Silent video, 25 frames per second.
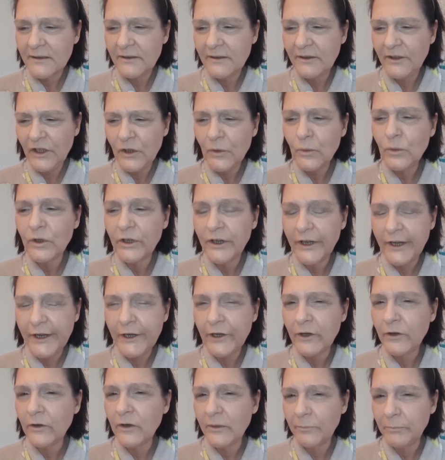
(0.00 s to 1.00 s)
you were
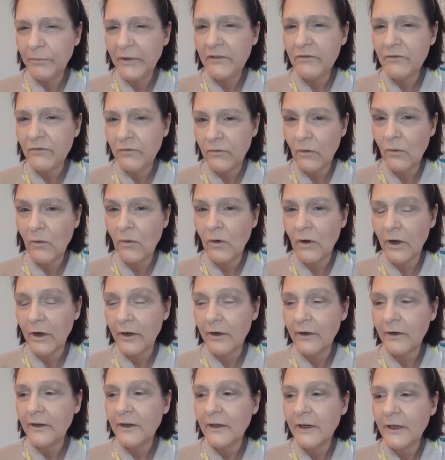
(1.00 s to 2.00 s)
here before.